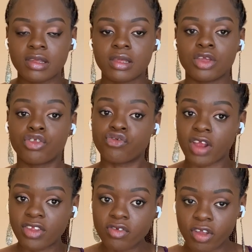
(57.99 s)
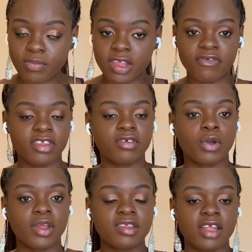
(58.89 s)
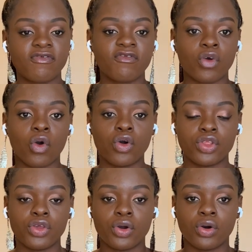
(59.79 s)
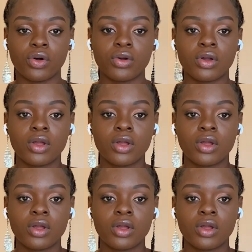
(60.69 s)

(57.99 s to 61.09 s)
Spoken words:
your transcript if it's requested for on your